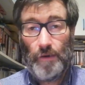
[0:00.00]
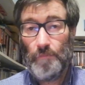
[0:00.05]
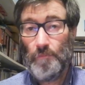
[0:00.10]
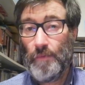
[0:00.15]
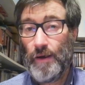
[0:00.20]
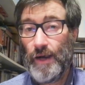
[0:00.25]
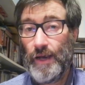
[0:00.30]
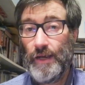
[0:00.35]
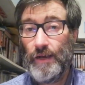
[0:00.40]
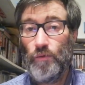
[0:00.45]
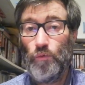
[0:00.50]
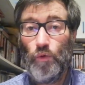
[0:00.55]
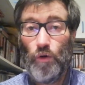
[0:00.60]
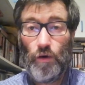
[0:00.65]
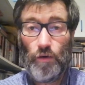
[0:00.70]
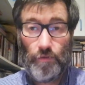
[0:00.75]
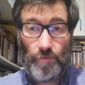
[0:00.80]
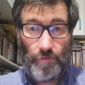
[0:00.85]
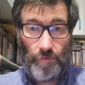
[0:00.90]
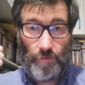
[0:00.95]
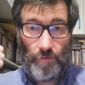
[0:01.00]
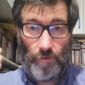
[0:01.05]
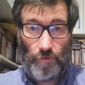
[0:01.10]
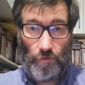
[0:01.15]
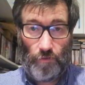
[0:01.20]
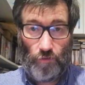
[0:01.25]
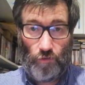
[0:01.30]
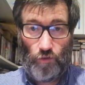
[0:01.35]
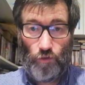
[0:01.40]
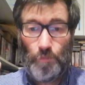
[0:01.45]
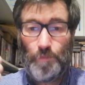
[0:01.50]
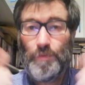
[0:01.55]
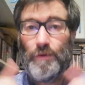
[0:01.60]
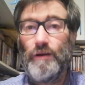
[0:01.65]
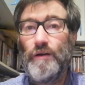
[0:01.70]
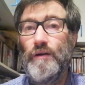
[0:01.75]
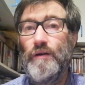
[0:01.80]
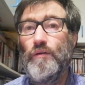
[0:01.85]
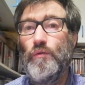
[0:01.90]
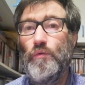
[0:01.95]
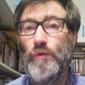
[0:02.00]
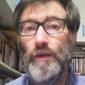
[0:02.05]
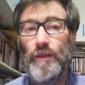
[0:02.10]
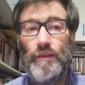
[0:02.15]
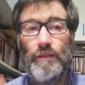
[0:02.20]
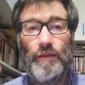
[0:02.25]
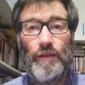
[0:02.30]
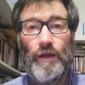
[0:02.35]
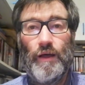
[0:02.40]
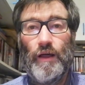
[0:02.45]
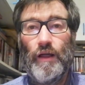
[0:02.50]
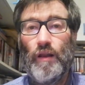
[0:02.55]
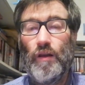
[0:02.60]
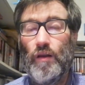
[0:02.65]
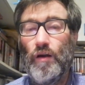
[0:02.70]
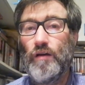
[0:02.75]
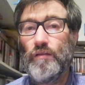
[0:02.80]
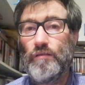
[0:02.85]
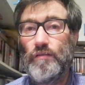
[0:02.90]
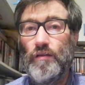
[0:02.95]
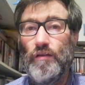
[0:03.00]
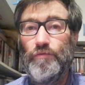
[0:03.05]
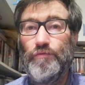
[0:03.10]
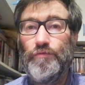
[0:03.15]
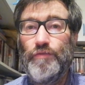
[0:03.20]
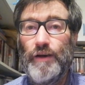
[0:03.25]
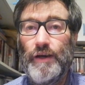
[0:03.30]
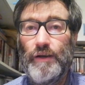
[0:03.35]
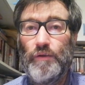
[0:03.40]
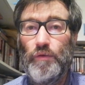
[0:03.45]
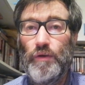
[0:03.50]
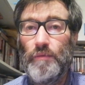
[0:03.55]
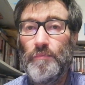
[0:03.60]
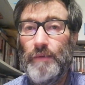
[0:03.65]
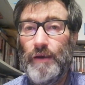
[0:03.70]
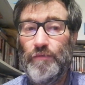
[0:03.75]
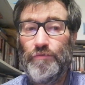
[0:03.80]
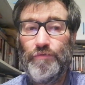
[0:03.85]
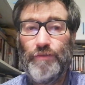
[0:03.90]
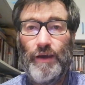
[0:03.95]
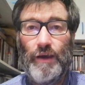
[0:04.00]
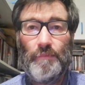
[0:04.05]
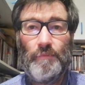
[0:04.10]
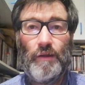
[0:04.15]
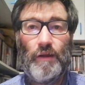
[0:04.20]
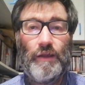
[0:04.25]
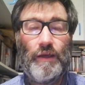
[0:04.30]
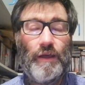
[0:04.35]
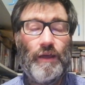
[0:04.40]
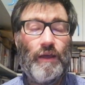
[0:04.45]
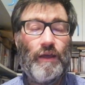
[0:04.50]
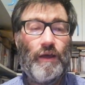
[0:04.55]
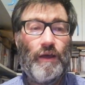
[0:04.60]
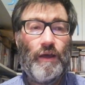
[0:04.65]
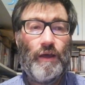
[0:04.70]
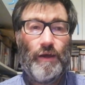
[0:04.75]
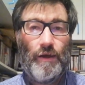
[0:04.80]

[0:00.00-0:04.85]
Mine was super with lots of fun with my family,